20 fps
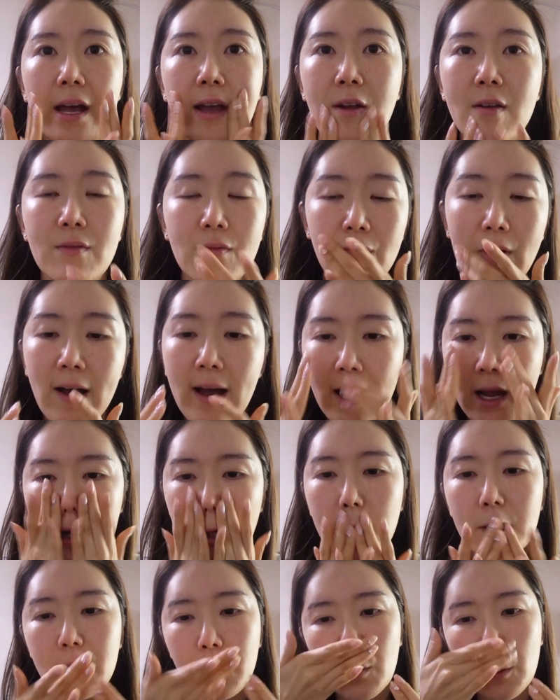I
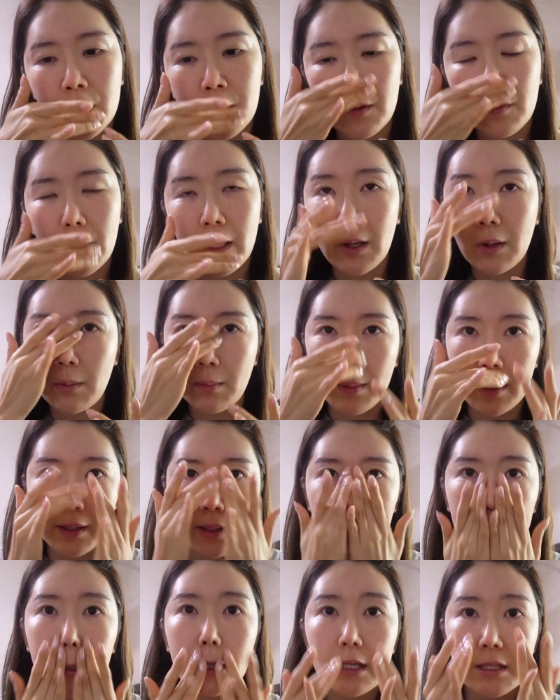highly want to
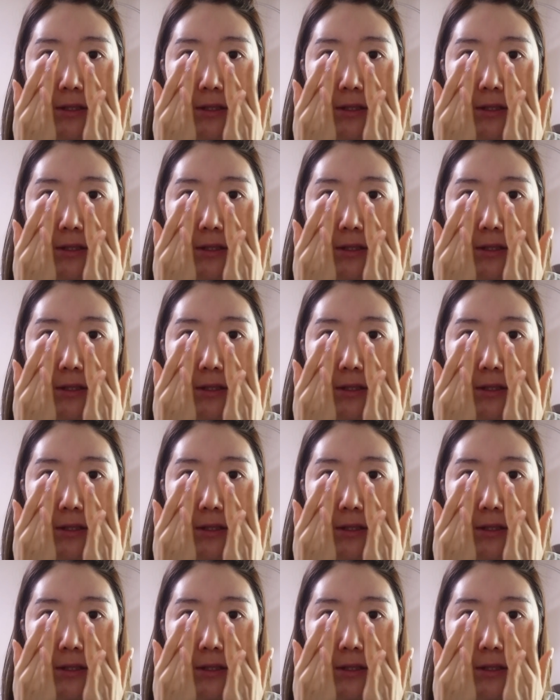recommend it.